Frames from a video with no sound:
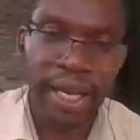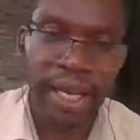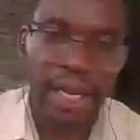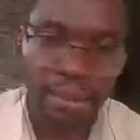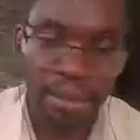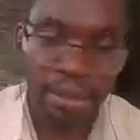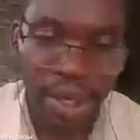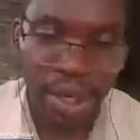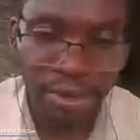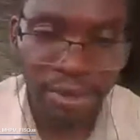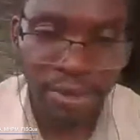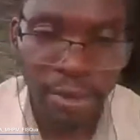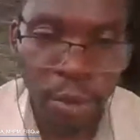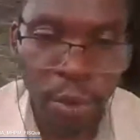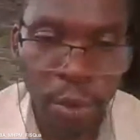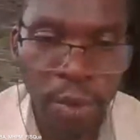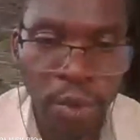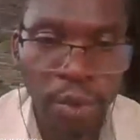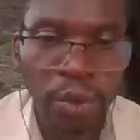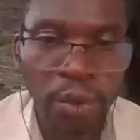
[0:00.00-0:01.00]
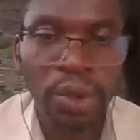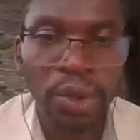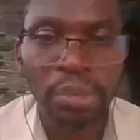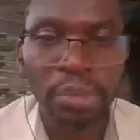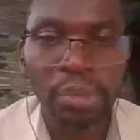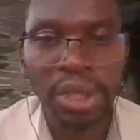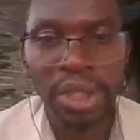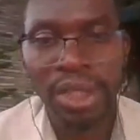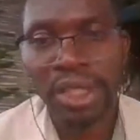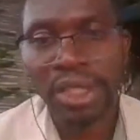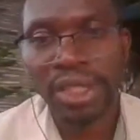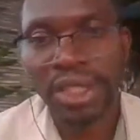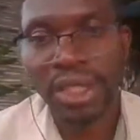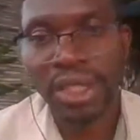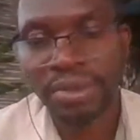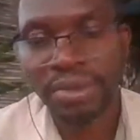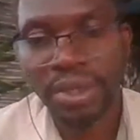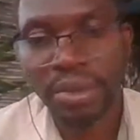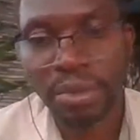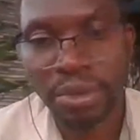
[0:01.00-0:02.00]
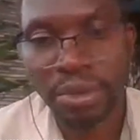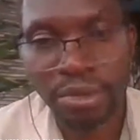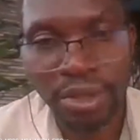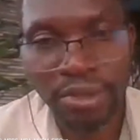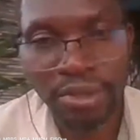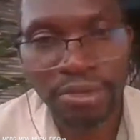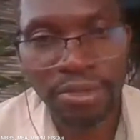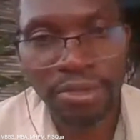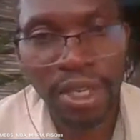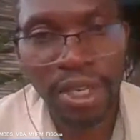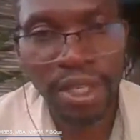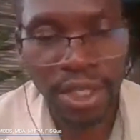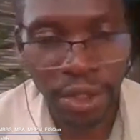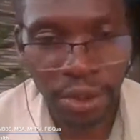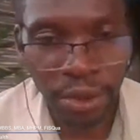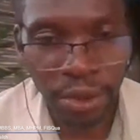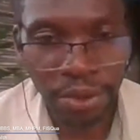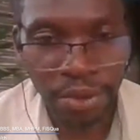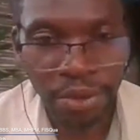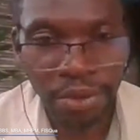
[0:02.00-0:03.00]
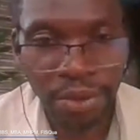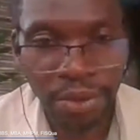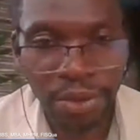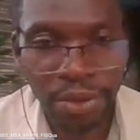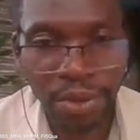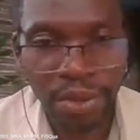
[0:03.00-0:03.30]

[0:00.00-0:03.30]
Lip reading: I am grateful to the Patient Safety Movement Foundation